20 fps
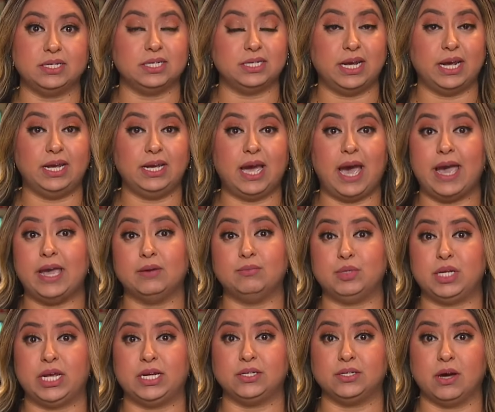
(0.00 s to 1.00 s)
Today, I
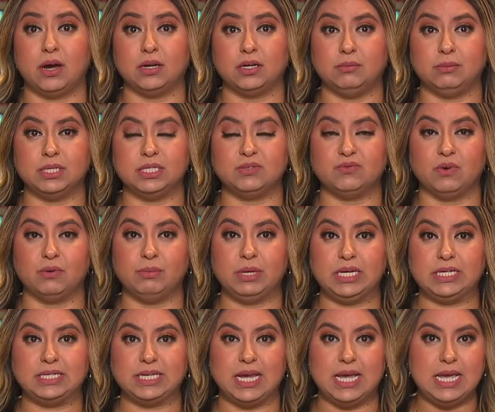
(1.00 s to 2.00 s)
obtained documents from
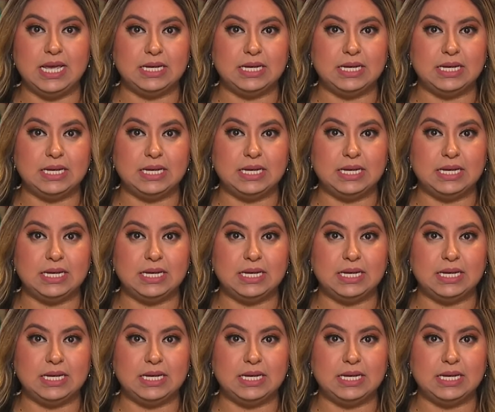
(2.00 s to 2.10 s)
his